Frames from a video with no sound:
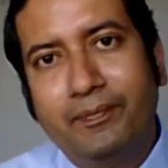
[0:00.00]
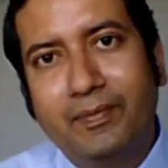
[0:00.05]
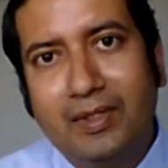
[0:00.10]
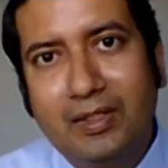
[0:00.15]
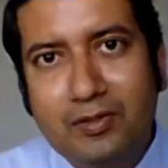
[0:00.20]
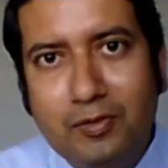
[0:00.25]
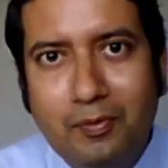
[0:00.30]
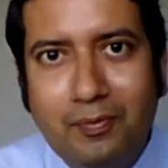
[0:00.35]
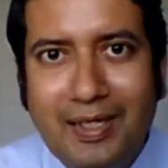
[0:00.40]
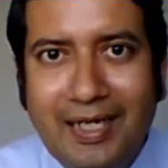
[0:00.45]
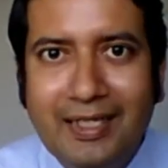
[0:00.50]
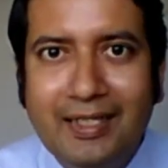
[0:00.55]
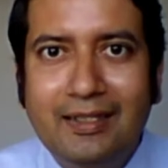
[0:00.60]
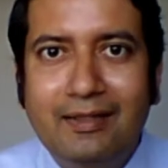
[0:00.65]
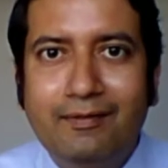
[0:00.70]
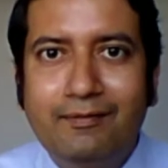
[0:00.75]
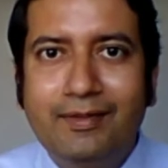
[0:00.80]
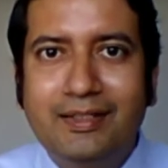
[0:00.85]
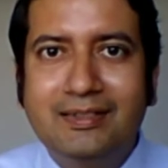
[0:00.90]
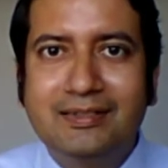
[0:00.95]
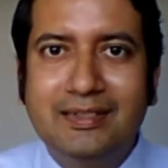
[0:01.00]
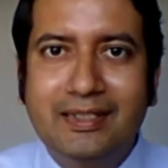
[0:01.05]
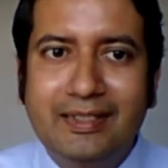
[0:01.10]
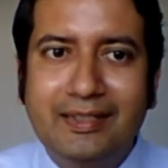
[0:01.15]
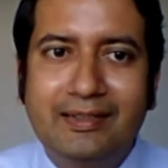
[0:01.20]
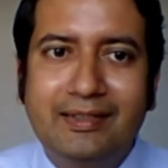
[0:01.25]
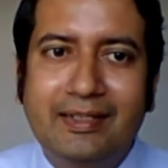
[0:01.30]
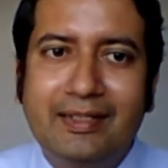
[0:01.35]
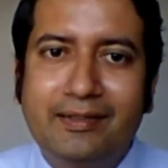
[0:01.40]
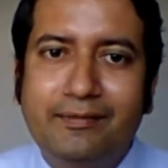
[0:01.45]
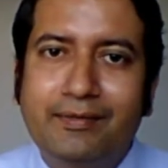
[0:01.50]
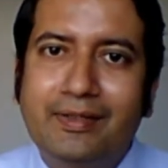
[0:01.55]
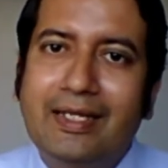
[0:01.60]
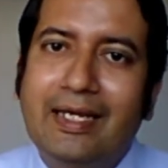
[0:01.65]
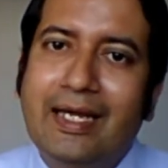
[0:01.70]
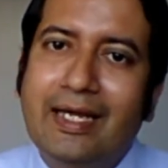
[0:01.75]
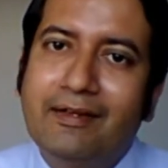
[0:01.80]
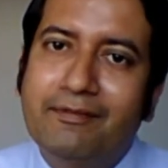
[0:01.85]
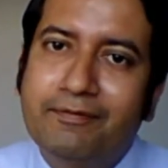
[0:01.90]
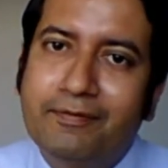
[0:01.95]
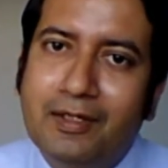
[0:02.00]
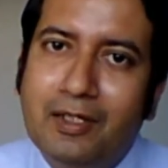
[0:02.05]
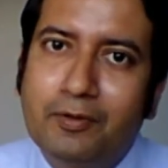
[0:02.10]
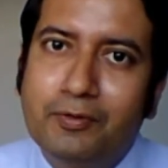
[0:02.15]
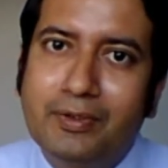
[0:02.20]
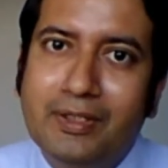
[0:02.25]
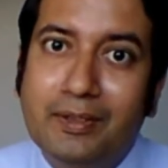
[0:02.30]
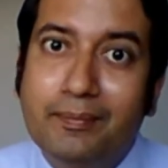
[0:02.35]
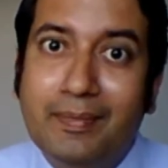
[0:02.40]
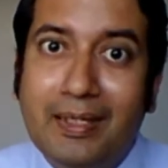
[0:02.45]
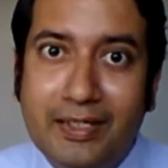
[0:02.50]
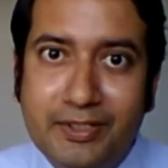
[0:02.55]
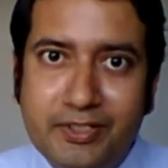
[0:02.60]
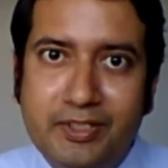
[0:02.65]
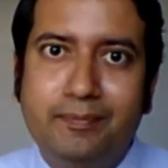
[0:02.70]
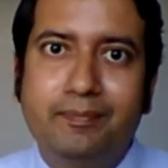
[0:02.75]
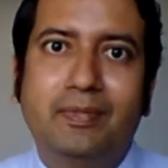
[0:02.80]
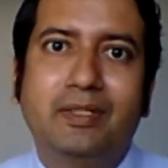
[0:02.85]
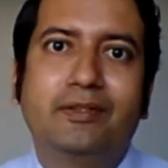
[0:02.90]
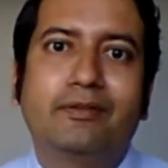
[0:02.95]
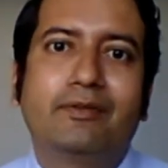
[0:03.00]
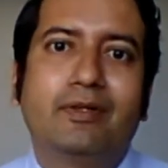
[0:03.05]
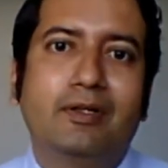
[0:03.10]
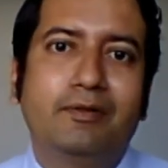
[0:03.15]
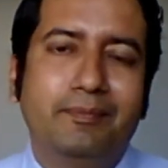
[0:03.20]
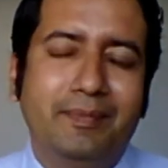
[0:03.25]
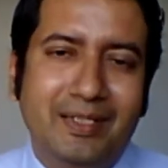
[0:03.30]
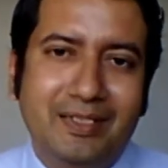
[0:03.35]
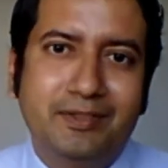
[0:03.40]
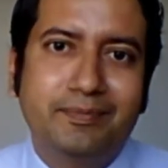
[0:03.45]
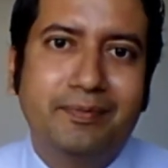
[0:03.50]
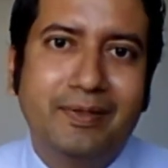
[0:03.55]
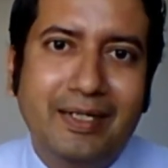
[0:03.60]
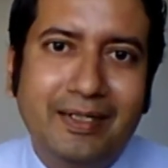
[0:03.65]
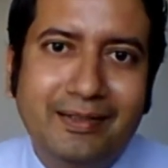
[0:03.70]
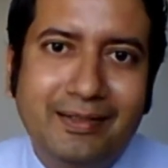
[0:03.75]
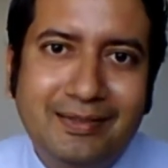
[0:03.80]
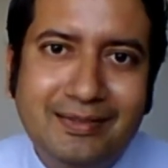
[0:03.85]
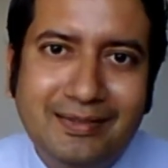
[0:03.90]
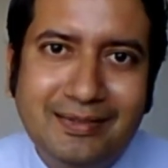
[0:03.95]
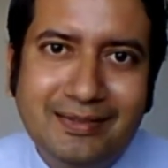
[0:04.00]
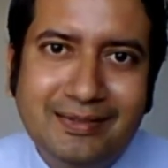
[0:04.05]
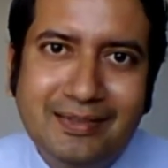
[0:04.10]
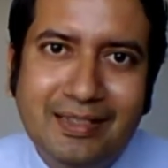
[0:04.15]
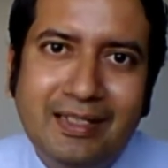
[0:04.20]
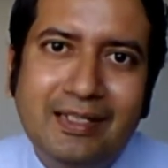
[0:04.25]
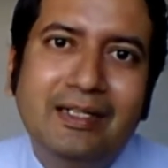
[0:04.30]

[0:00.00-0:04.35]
So while we said that we have found the magic mantra of best practices,